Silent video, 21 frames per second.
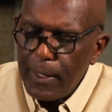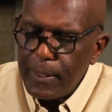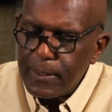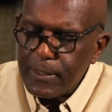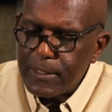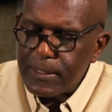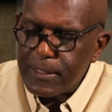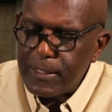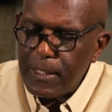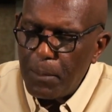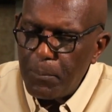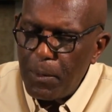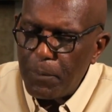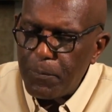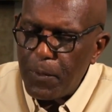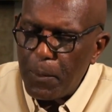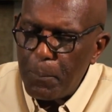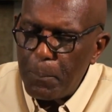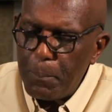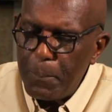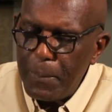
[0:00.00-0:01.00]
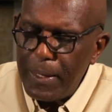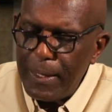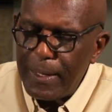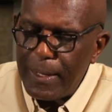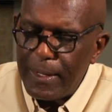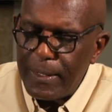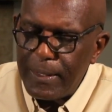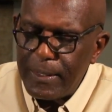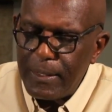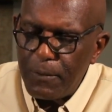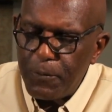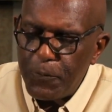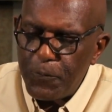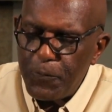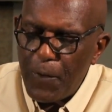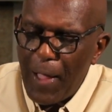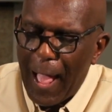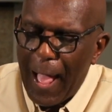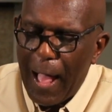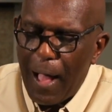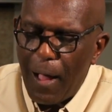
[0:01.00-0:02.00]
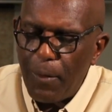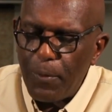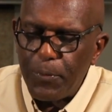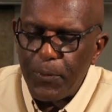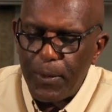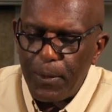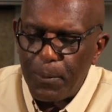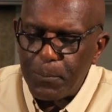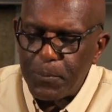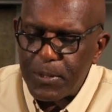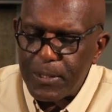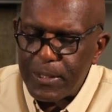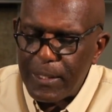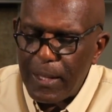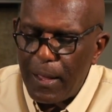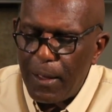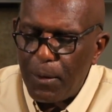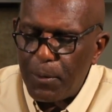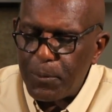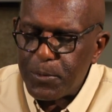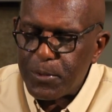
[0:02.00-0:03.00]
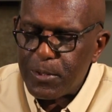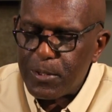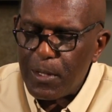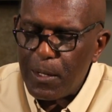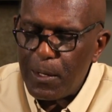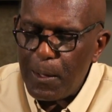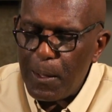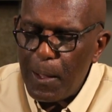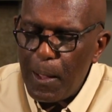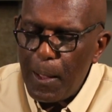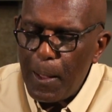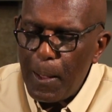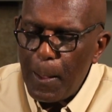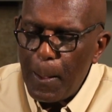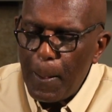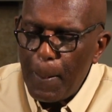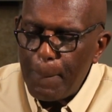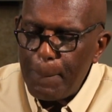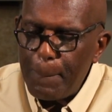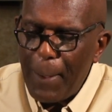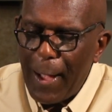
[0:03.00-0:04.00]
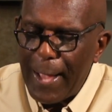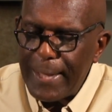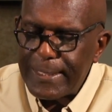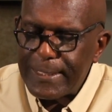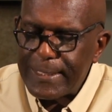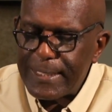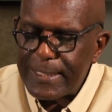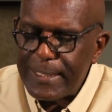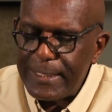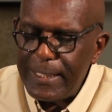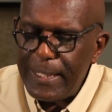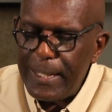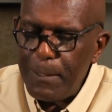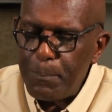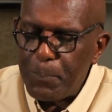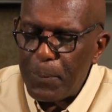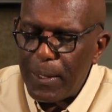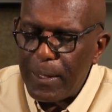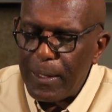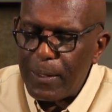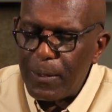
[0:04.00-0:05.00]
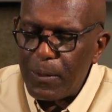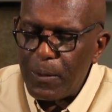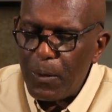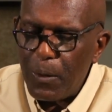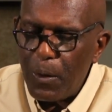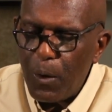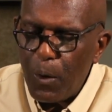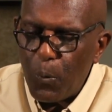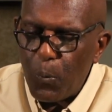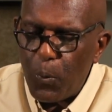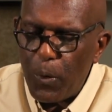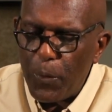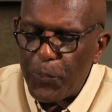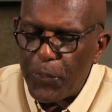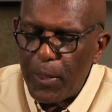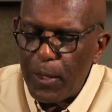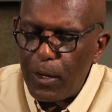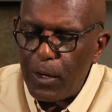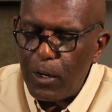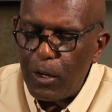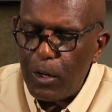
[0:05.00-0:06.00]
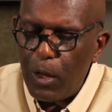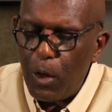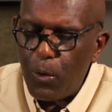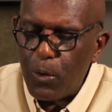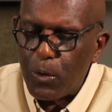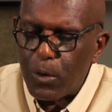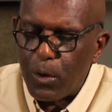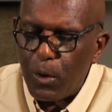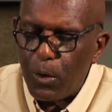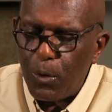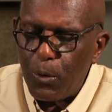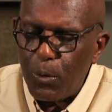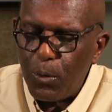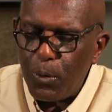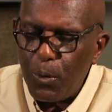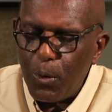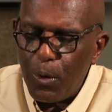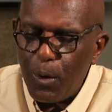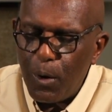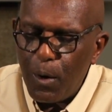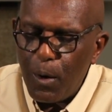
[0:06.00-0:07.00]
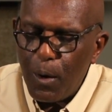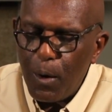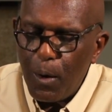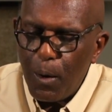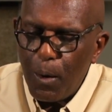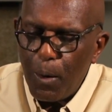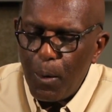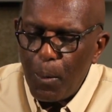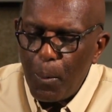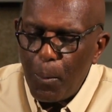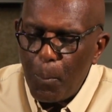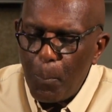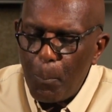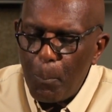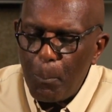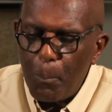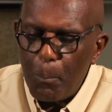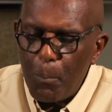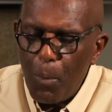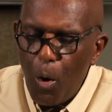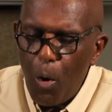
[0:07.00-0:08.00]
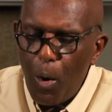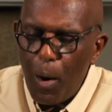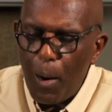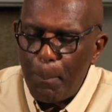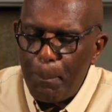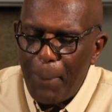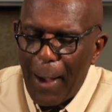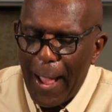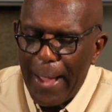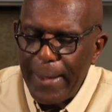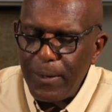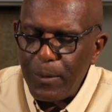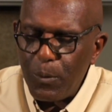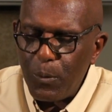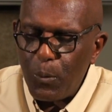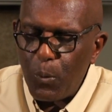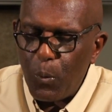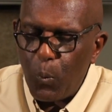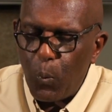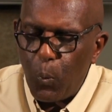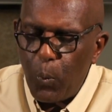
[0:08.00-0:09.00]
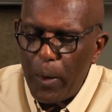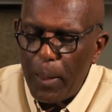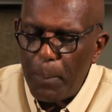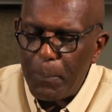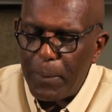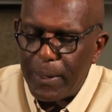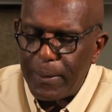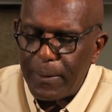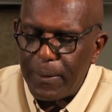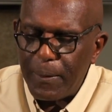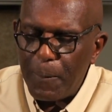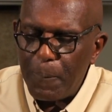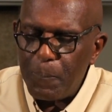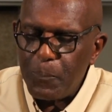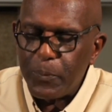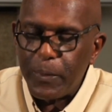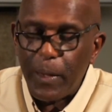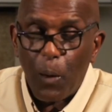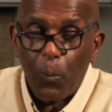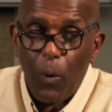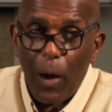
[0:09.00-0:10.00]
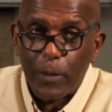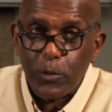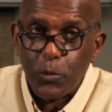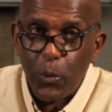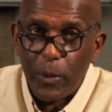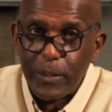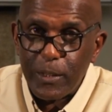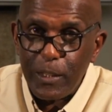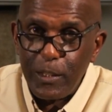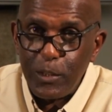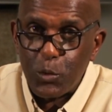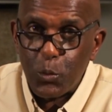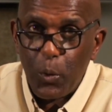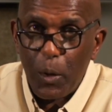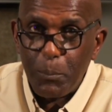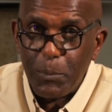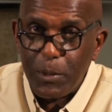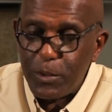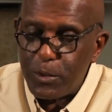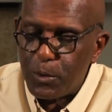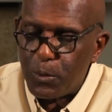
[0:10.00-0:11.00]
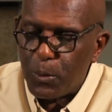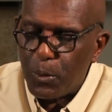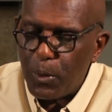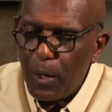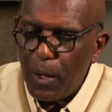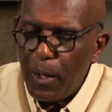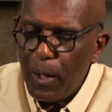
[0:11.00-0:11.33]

some of the men defiled themselves by sleeping with the local Moabite women. Now watch what these women do.